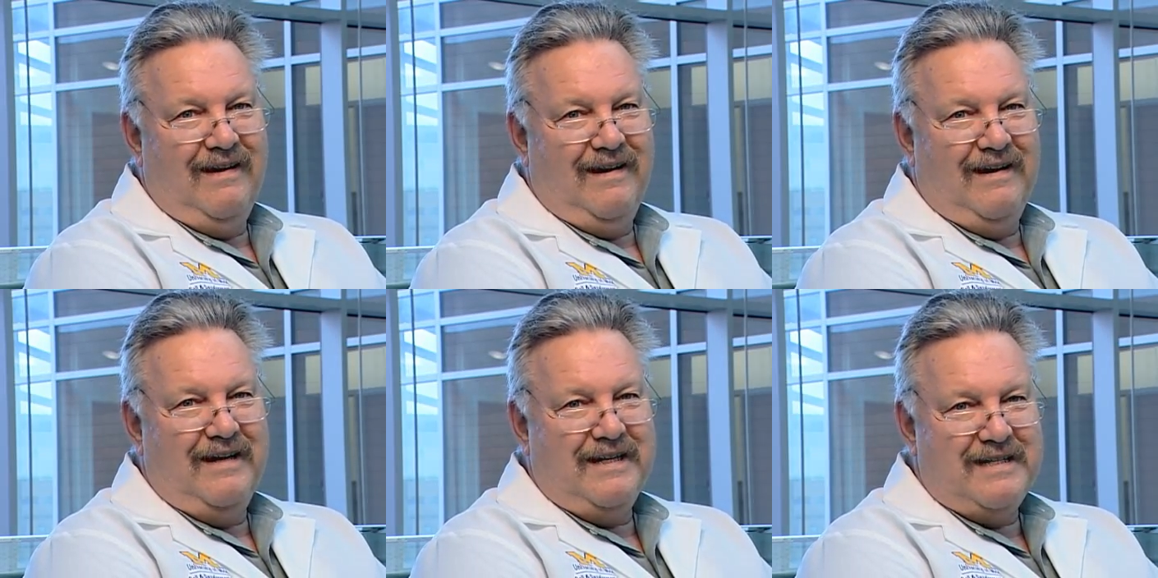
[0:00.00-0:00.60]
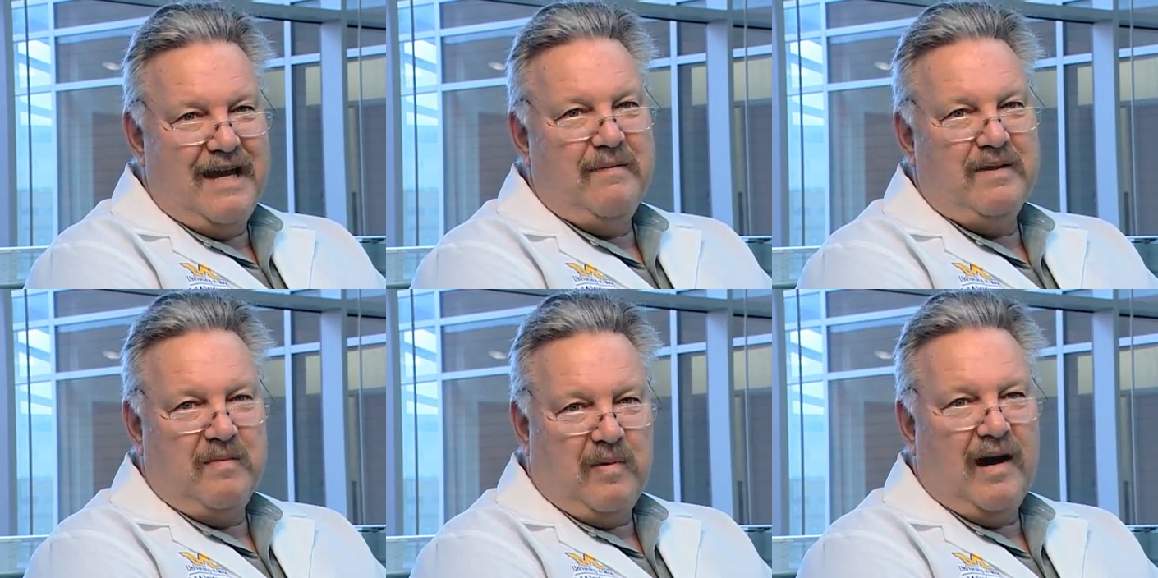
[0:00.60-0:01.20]
uh, examine
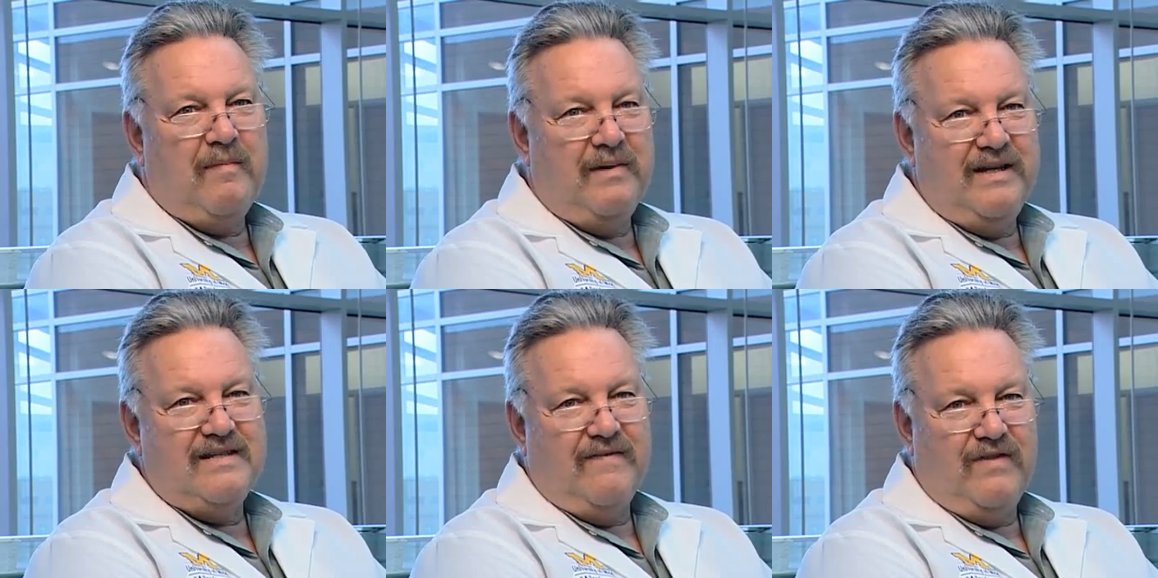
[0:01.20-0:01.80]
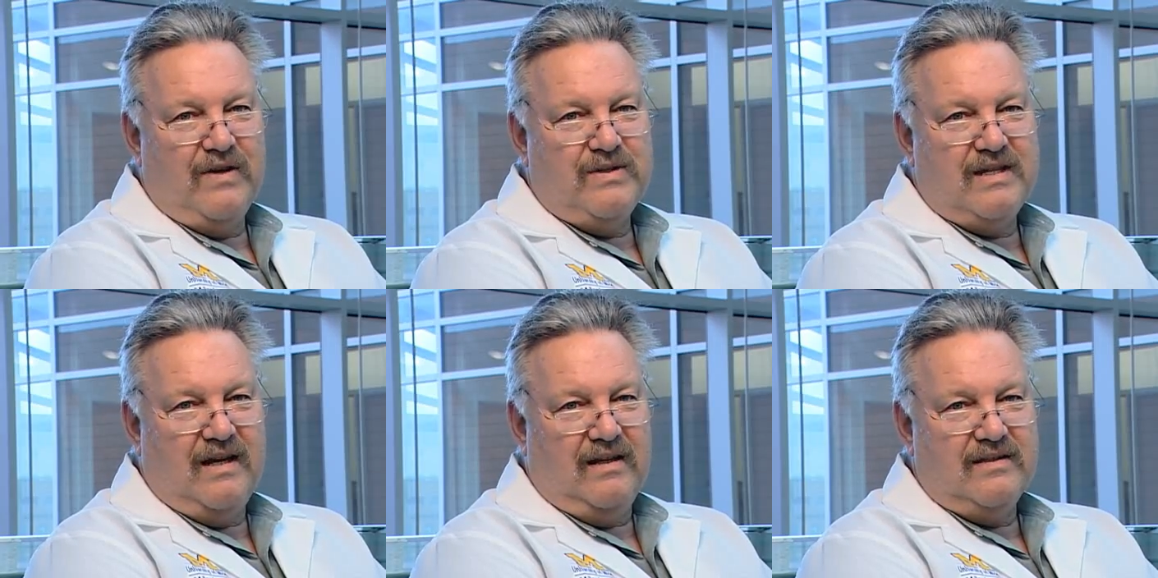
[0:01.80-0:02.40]
the properties of those
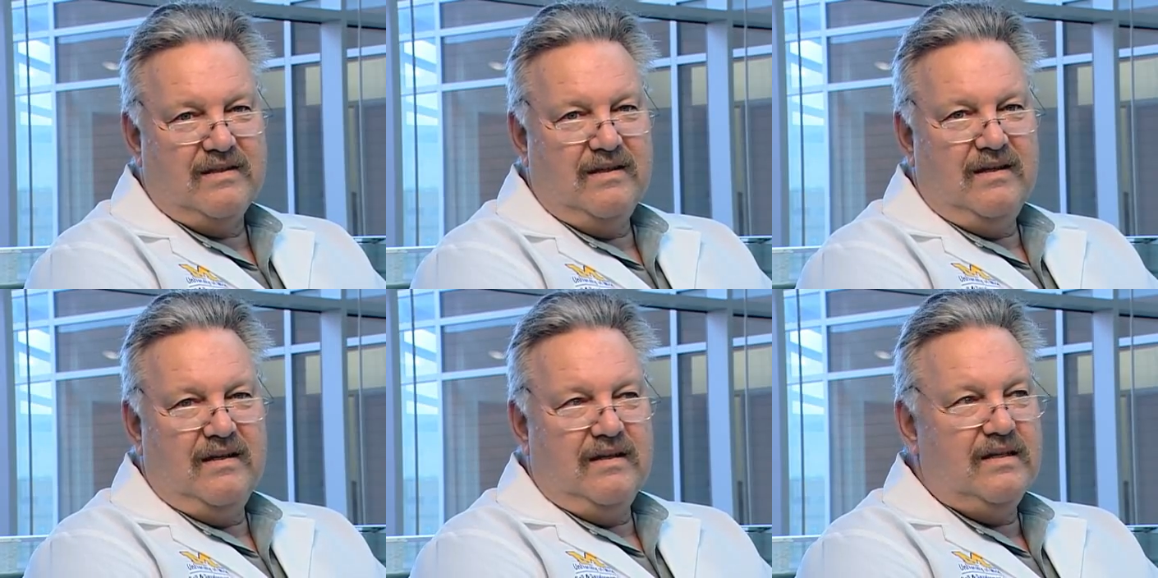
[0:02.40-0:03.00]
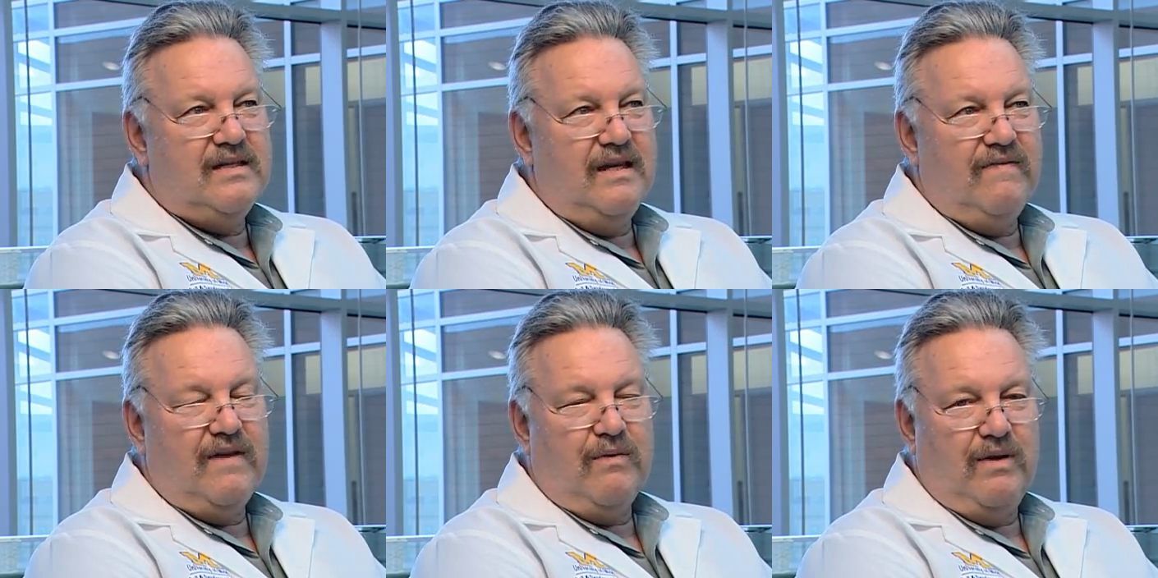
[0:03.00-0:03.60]
cells to see
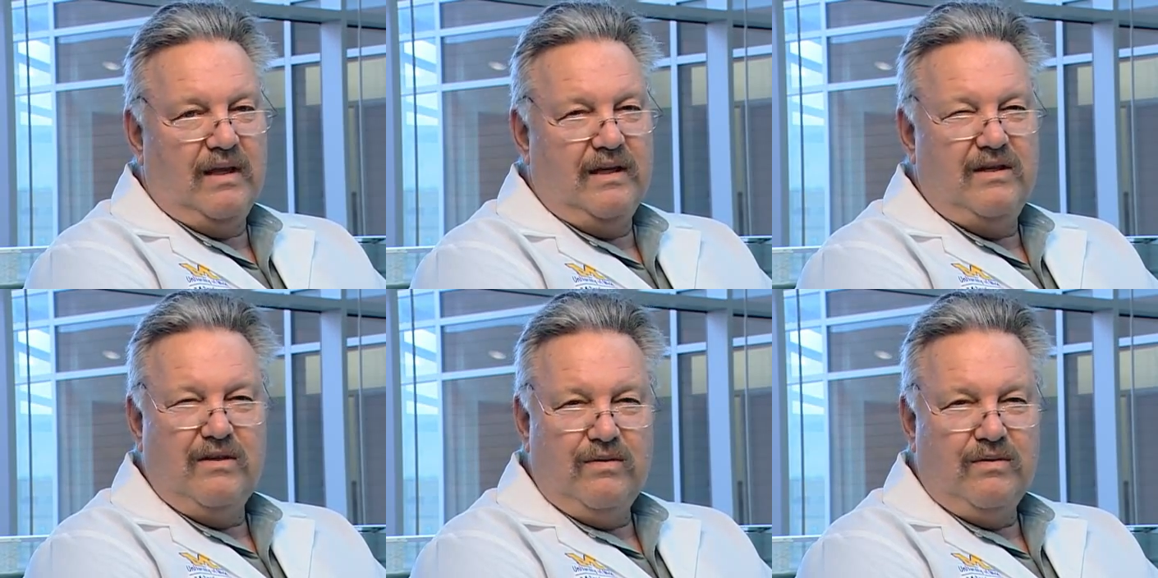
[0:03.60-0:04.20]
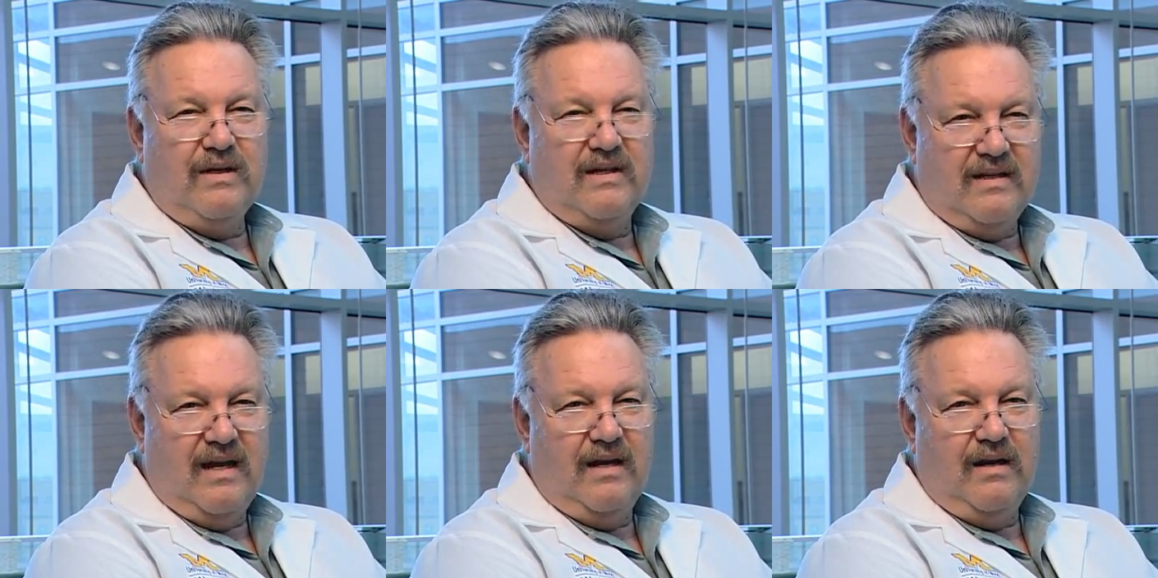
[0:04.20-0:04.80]
if they really do
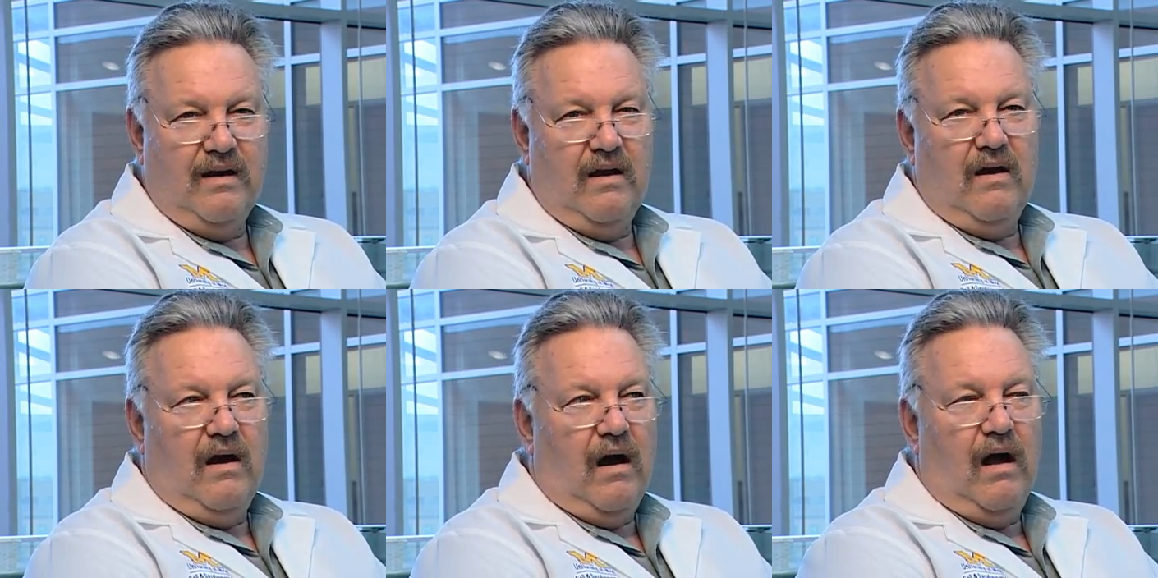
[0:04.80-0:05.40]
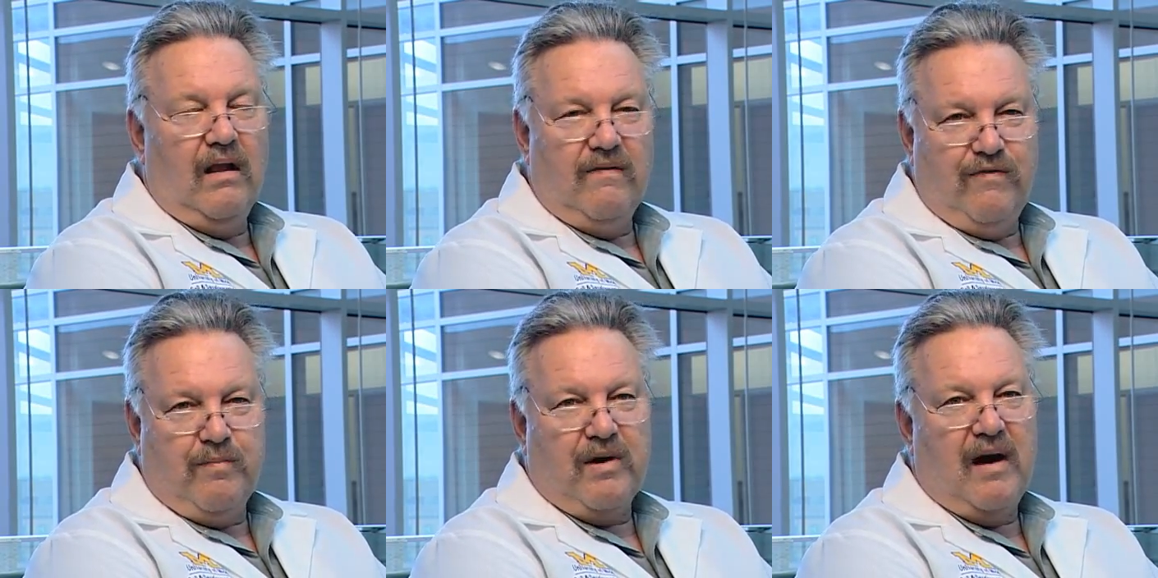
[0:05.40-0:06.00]
contain all of
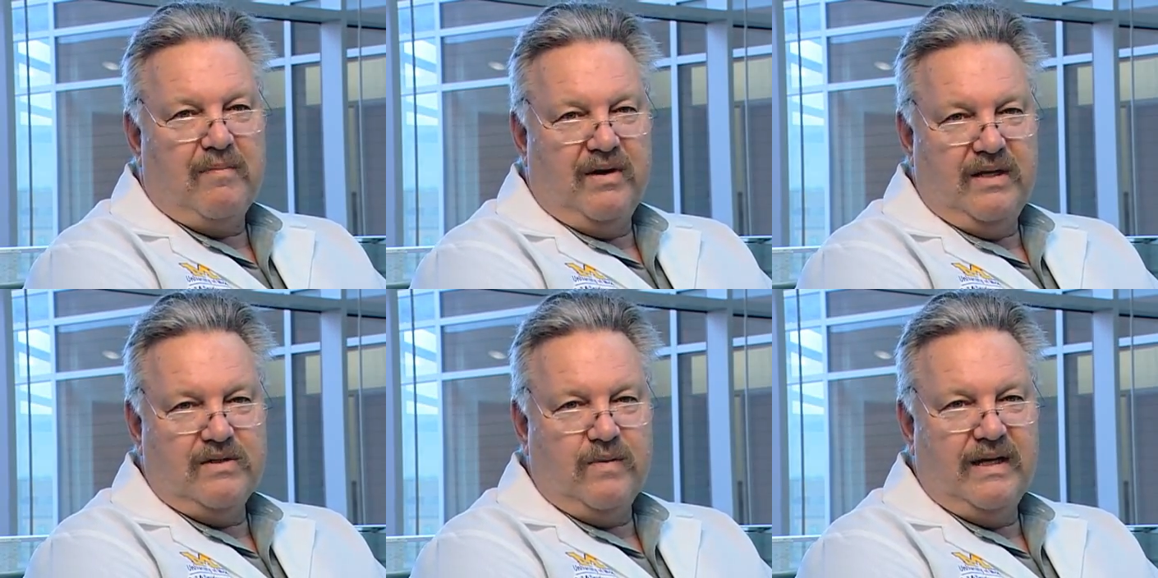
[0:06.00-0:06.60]
the properties we